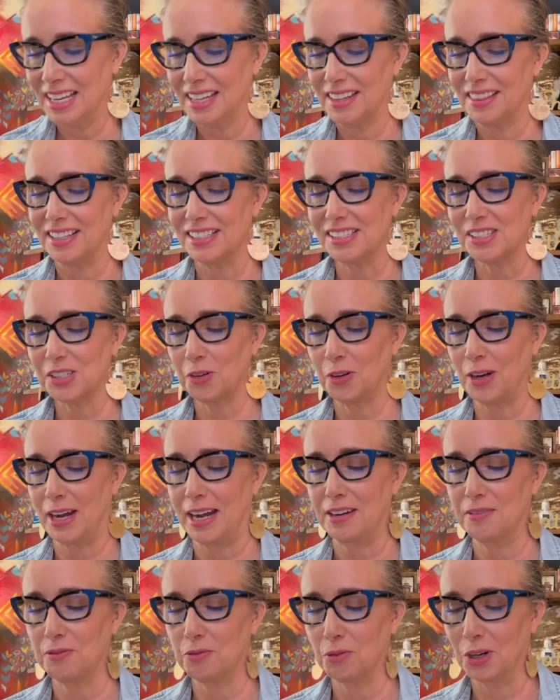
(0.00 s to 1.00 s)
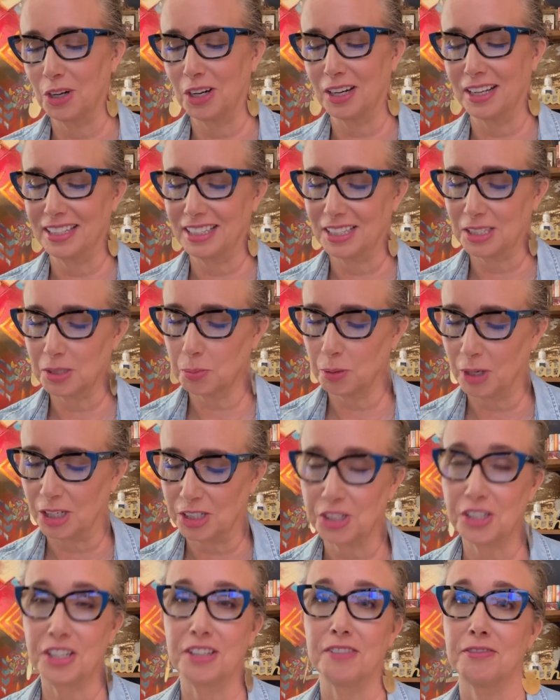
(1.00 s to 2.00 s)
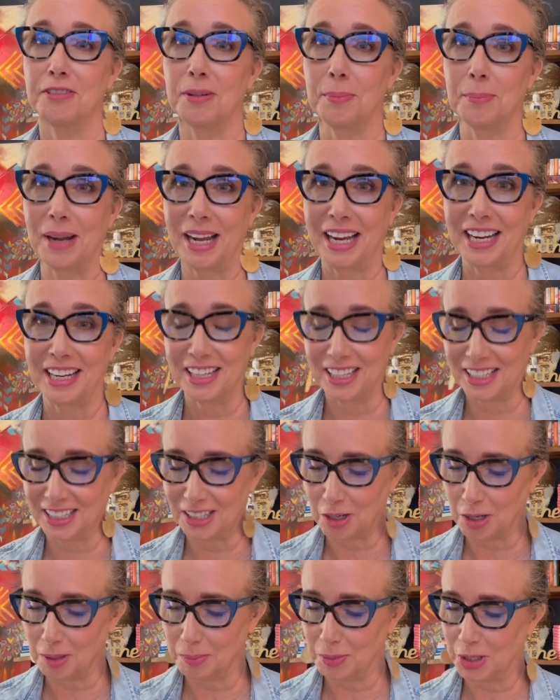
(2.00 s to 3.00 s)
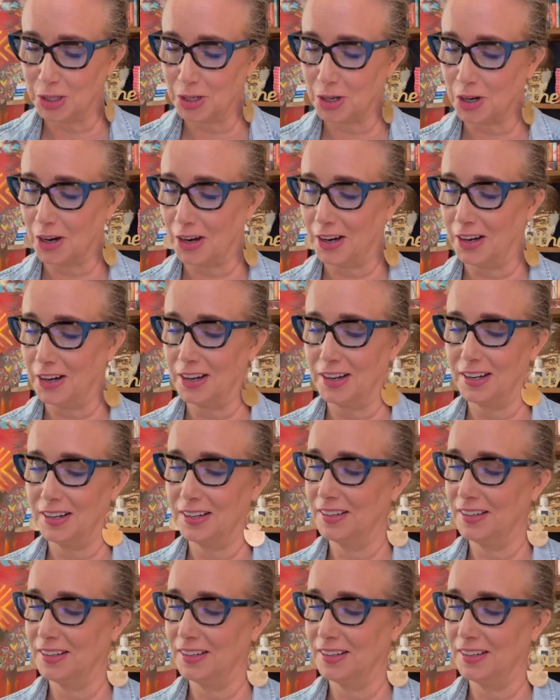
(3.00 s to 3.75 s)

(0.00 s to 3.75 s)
This creative work and expression from my unarmored heart